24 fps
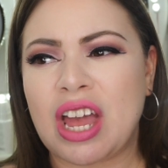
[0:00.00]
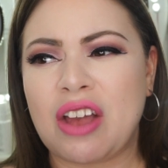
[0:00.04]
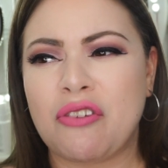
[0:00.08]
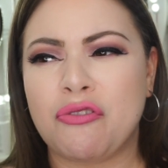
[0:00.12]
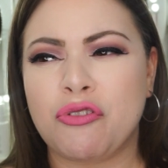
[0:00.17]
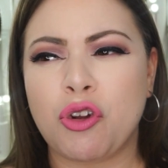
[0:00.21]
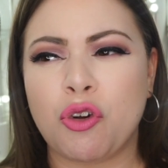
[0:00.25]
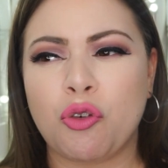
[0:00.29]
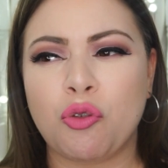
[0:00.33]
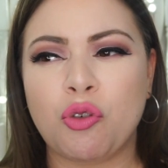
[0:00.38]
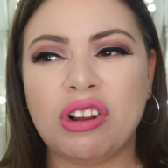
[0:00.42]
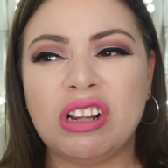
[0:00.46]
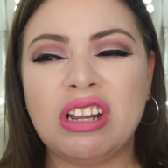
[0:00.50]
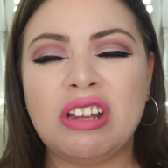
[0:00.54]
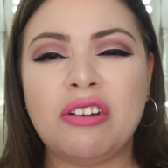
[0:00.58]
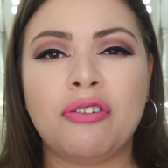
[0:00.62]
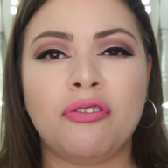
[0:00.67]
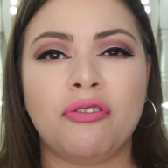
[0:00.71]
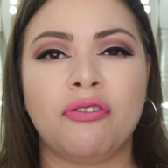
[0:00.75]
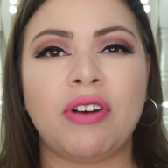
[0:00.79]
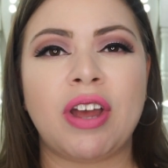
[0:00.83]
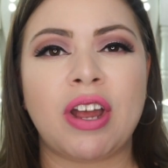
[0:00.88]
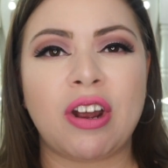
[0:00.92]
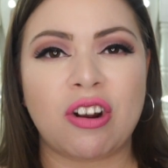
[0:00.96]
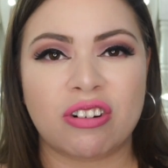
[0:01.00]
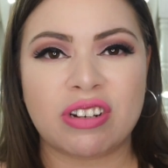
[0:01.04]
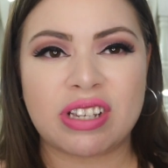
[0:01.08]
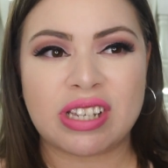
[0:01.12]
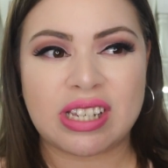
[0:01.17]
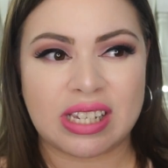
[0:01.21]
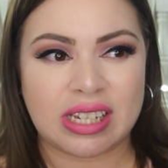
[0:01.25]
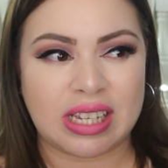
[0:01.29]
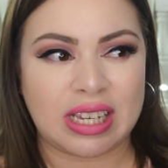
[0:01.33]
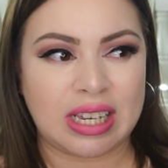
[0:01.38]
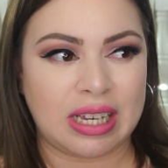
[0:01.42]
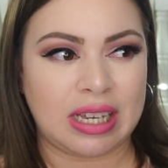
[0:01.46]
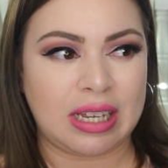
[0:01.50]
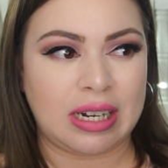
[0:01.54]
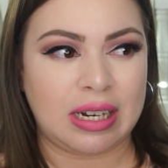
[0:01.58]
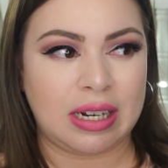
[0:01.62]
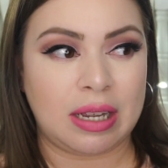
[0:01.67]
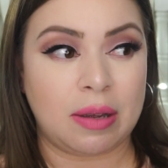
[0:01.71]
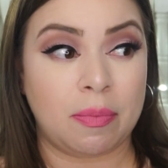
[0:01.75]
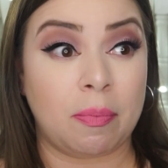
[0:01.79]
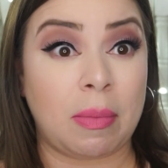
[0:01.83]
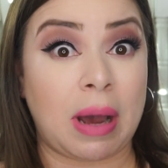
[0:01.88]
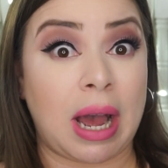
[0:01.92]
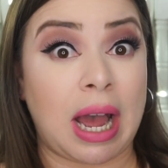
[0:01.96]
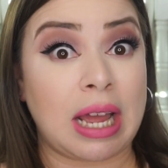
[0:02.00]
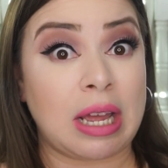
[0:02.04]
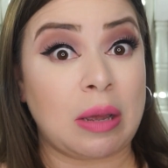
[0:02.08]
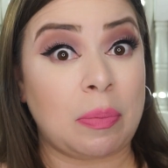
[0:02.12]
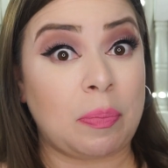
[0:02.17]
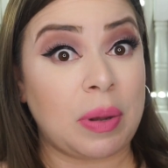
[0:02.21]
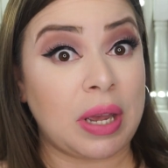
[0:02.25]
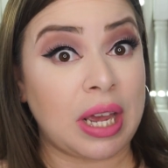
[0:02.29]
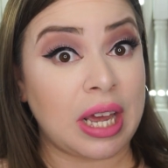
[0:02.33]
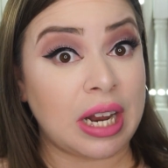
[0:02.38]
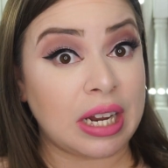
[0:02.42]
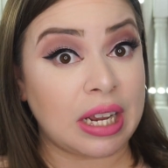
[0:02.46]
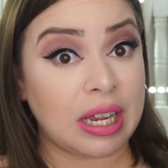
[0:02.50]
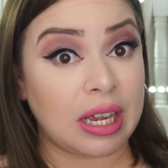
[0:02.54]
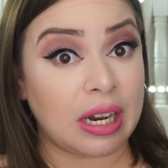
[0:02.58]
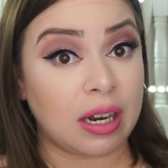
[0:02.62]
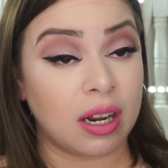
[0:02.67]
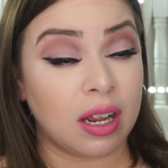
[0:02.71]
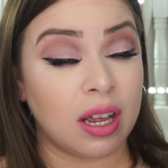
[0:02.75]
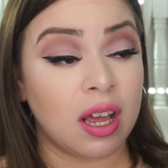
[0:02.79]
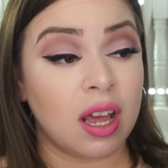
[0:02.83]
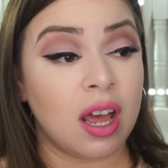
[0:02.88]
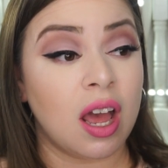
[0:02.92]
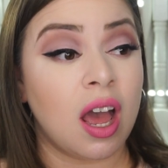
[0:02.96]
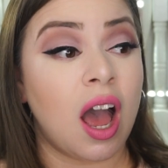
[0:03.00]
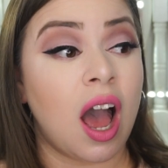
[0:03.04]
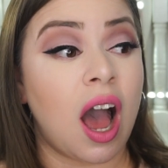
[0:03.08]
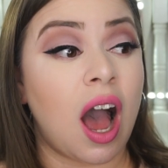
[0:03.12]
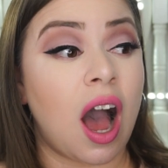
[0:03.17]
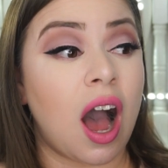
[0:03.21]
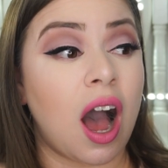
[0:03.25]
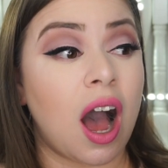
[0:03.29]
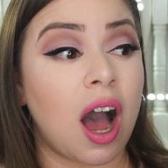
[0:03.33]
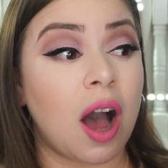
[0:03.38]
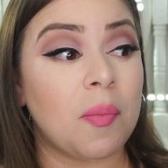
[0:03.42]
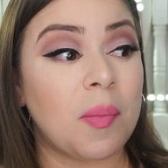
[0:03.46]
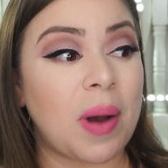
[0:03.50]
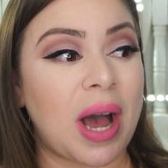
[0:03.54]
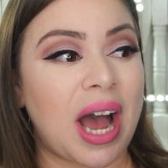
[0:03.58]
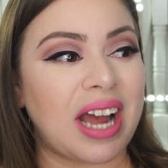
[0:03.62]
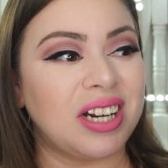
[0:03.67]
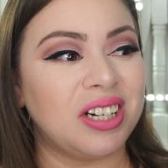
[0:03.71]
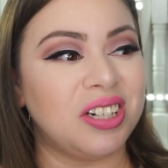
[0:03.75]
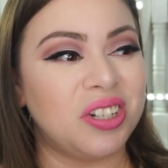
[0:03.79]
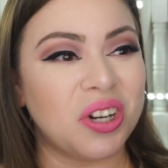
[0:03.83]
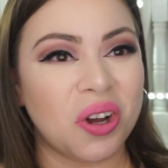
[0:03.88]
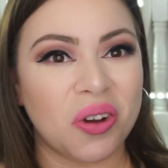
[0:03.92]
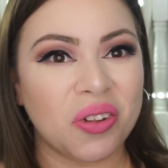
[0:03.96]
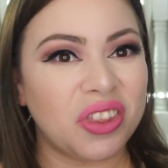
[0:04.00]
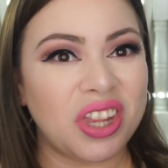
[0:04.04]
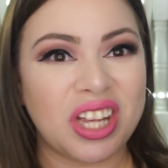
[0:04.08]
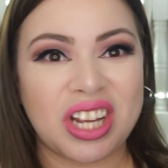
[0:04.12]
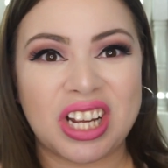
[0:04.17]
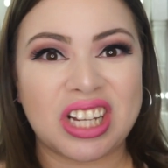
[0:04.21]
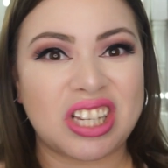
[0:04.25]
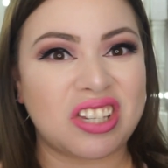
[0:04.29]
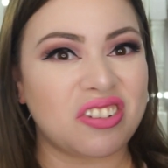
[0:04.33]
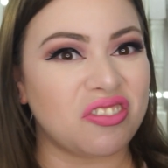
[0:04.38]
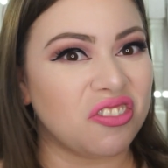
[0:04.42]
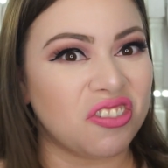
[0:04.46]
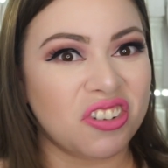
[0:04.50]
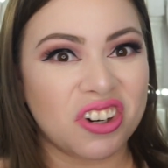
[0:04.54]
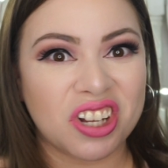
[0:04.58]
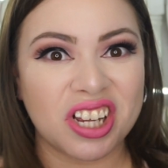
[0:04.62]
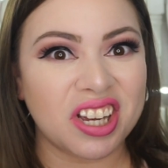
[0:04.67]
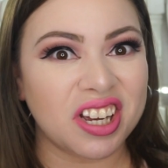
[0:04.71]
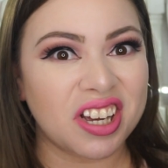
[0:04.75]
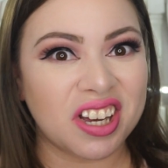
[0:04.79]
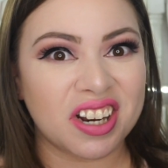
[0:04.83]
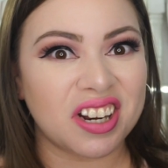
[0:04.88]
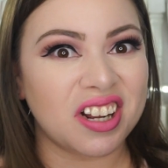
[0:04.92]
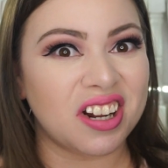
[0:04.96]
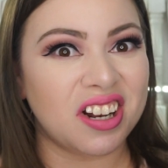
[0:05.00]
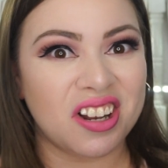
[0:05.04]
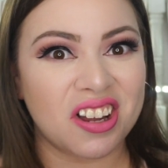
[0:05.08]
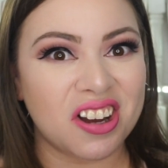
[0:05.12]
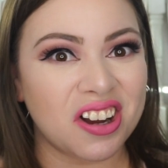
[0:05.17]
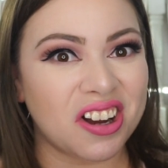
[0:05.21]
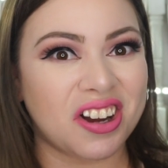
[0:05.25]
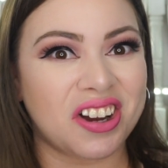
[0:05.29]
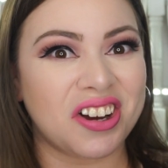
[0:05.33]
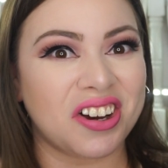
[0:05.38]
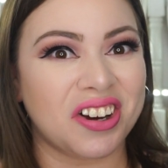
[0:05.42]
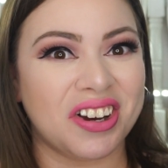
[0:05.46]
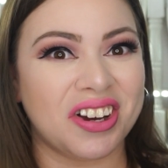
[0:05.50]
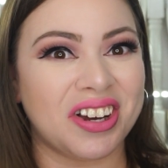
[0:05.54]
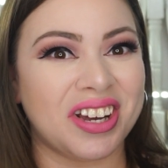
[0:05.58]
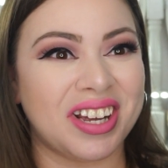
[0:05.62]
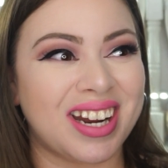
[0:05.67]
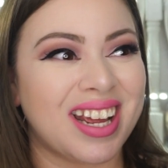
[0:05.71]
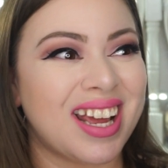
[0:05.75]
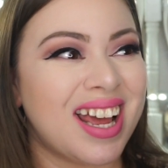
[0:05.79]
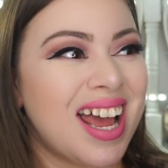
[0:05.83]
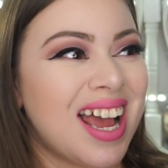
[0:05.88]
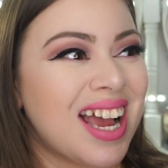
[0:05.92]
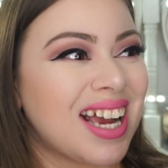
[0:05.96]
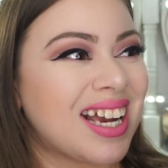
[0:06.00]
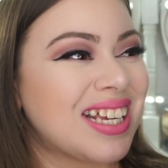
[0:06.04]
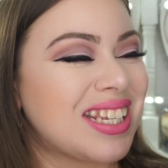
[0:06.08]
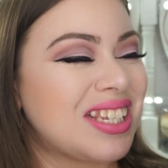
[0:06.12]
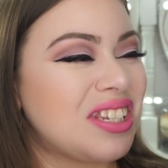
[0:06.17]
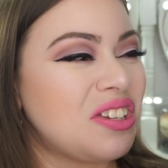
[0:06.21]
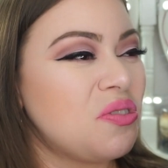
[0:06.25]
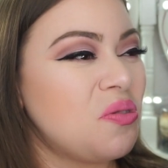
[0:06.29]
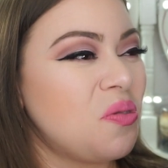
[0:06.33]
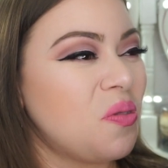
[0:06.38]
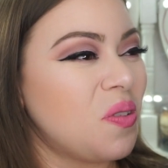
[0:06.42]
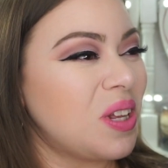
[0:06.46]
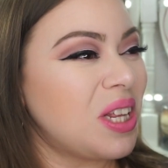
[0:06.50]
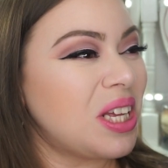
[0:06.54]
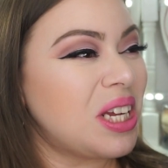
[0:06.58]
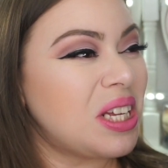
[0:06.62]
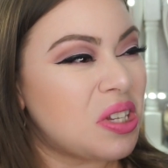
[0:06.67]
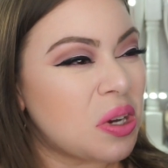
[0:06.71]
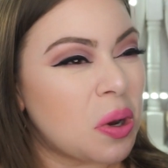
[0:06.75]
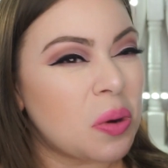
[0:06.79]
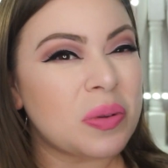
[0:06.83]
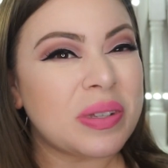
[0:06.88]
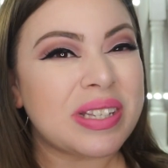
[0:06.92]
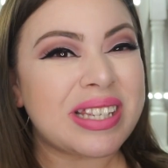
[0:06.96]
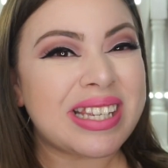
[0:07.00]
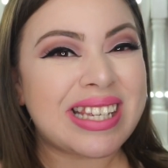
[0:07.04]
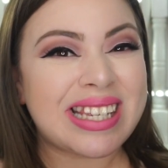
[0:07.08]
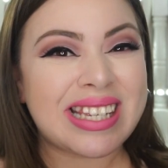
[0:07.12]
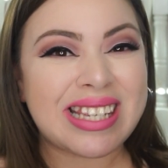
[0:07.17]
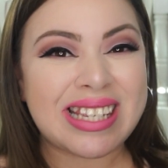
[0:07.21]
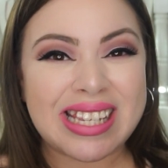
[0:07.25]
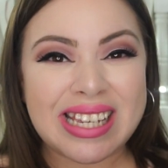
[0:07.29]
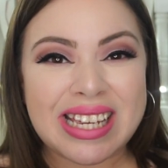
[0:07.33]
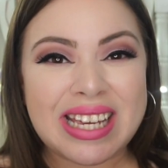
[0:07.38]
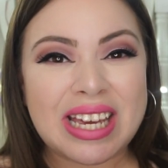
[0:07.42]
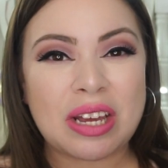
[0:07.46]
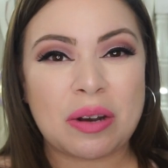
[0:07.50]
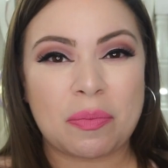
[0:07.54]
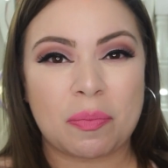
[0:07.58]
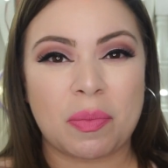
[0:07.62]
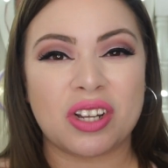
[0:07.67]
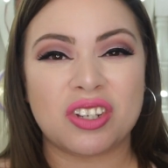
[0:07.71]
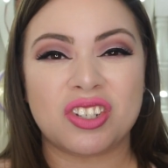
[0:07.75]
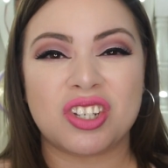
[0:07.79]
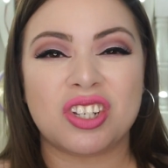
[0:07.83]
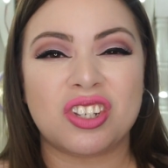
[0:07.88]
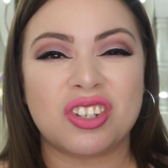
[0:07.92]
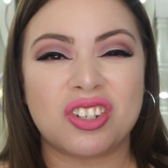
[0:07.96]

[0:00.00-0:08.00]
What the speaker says: If you're really fair skin, in my opinion, I don't think it's really gonna look good because you really don't see it much.